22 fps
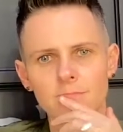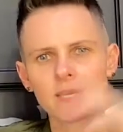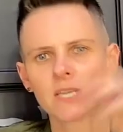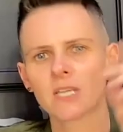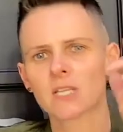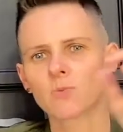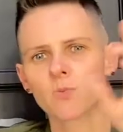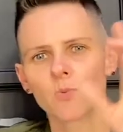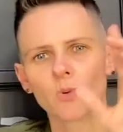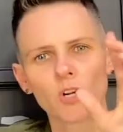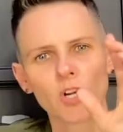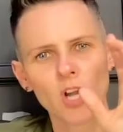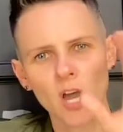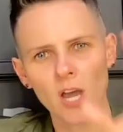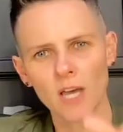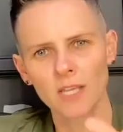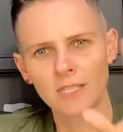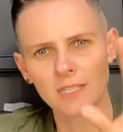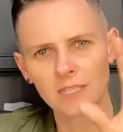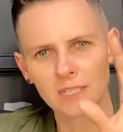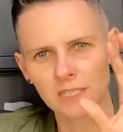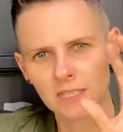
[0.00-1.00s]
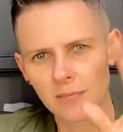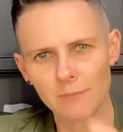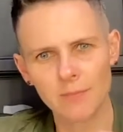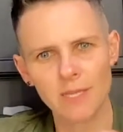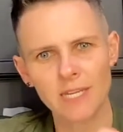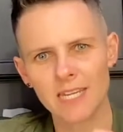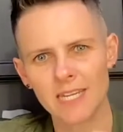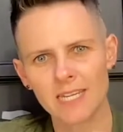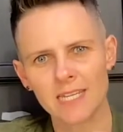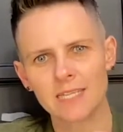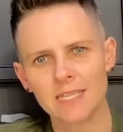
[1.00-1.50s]
because we're not
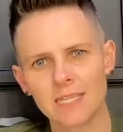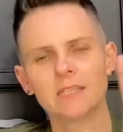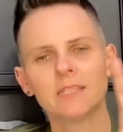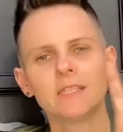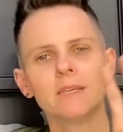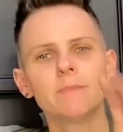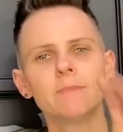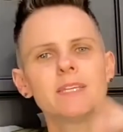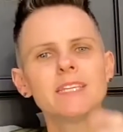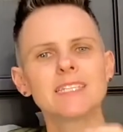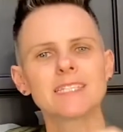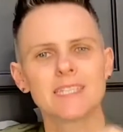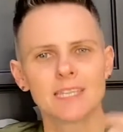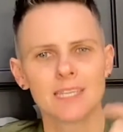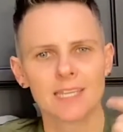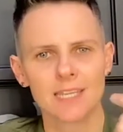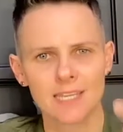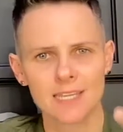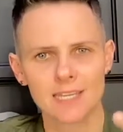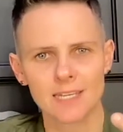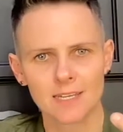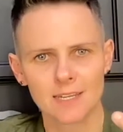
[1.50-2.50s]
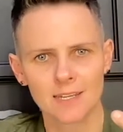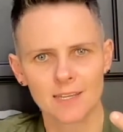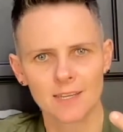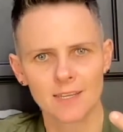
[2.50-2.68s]
limiting, limiting it